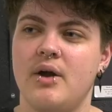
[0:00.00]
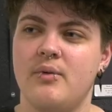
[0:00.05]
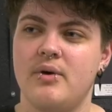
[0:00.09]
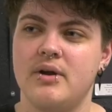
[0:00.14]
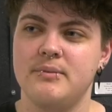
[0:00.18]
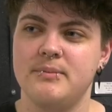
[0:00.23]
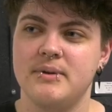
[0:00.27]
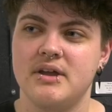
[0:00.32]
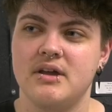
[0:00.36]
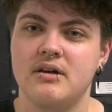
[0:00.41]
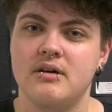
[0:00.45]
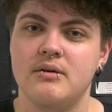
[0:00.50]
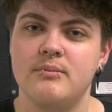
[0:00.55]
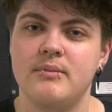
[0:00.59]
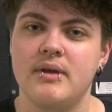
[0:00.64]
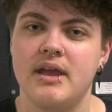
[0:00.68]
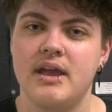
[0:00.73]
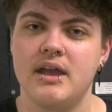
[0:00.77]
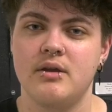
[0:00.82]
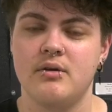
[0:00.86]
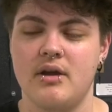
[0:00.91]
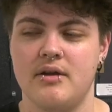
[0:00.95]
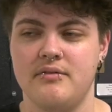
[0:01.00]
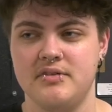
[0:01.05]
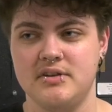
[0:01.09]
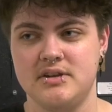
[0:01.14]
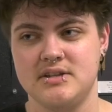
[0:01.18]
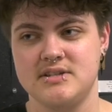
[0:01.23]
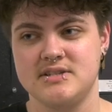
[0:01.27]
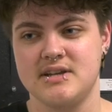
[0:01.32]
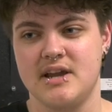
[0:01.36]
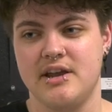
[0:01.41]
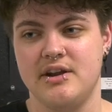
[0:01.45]
I want to become a graphic
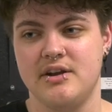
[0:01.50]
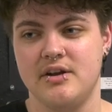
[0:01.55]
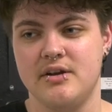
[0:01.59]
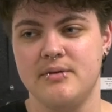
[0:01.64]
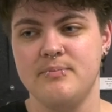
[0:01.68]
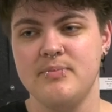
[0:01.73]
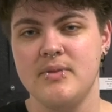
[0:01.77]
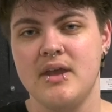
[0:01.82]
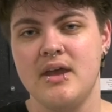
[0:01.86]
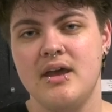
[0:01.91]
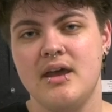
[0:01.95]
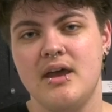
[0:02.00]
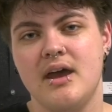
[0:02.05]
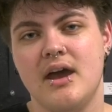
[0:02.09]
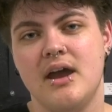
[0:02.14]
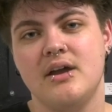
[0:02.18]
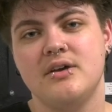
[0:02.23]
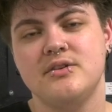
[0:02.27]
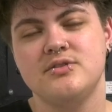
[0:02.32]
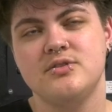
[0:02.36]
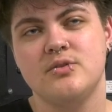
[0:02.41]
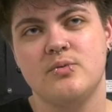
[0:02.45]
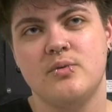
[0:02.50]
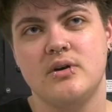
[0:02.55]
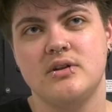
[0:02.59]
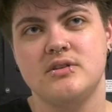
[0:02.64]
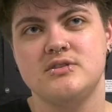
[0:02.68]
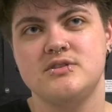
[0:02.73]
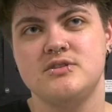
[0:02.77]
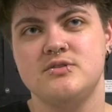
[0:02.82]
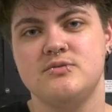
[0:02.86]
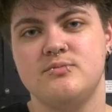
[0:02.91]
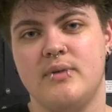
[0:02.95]
designer. I also
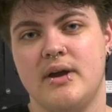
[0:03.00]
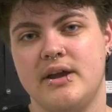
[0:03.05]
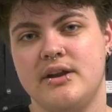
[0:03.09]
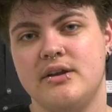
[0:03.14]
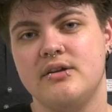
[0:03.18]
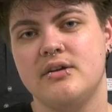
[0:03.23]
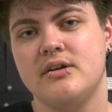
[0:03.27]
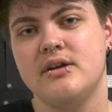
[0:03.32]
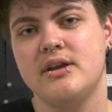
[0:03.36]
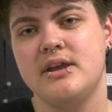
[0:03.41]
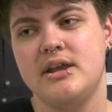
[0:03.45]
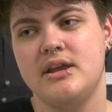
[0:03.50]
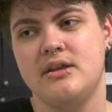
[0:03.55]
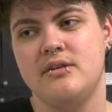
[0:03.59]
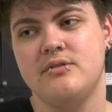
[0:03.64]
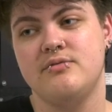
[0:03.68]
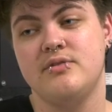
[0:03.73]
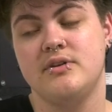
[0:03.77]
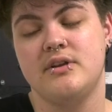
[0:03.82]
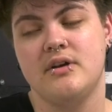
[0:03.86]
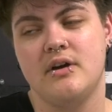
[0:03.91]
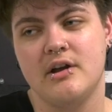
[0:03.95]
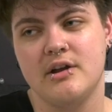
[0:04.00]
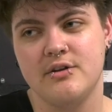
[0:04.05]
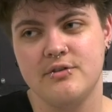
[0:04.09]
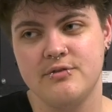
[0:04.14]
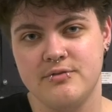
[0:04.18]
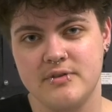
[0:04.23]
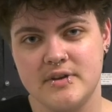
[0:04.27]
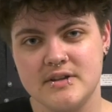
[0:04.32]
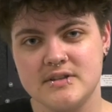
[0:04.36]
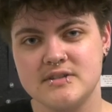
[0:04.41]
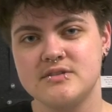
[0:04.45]
want to minor in
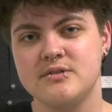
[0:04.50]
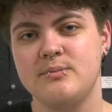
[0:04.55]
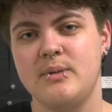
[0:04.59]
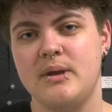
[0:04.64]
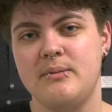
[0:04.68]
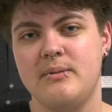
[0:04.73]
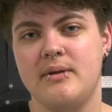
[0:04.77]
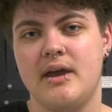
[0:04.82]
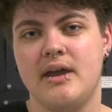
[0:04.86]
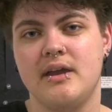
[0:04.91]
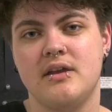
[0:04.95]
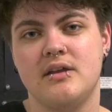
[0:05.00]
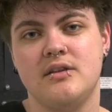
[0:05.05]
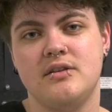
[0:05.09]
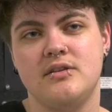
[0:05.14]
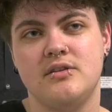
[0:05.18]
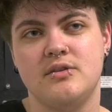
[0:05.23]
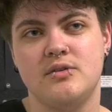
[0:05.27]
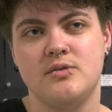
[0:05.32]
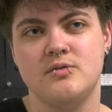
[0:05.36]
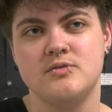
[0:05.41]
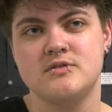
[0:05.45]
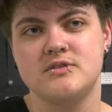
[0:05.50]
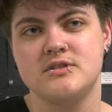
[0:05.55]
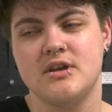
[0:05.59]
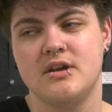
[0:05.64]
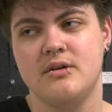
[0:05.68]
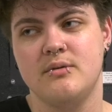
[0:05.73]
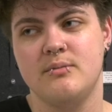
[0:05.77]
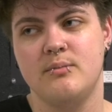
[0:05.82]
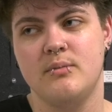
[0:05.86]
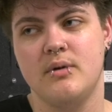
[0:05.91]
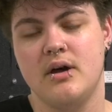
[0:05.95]
photography, so maybe I can do
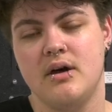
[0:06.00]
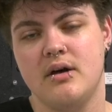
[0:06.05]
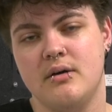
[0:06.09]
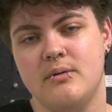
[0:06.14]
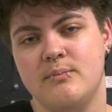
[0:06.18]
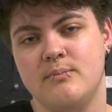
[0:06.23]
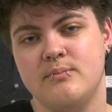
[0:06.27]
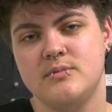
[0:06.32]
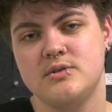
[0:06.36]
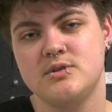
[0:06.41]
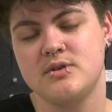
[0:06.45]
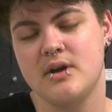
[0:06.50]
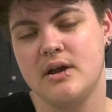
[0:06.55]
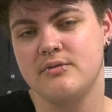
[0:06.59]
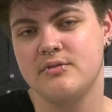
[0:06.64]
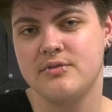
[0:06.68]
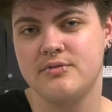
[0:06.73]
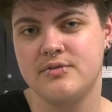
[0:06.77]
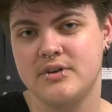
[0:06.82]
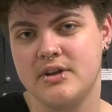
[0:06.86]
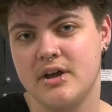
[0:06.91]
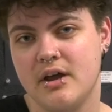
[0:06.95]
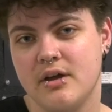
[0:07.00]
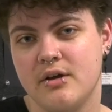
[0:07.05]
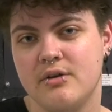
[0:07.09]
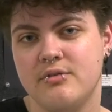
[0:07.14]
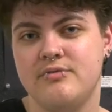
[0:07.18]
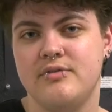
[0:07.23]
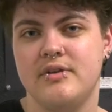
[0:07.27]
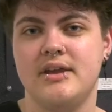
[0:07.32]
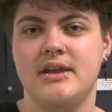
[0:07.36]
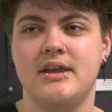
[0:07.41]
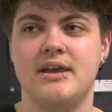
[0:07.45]
some travel
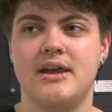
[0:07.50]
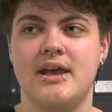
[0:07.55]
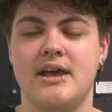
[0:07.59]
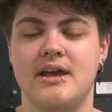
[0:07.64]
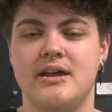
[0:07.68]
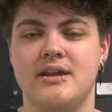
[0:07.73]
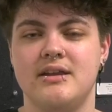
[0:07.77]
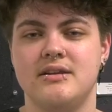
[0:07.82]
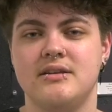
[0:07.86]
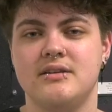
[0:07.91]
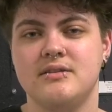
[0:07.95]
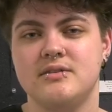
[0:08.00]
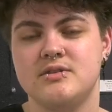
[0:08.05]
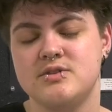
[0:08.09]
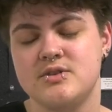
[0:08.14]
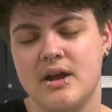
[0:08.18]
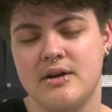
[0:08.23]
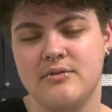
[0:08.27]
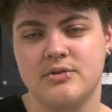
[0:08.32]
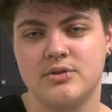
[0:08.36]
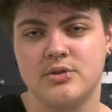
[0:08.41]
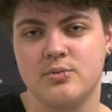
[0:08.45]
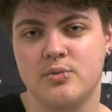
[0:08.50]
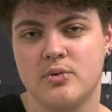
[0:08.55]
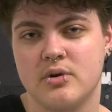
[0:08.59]
photography and travel the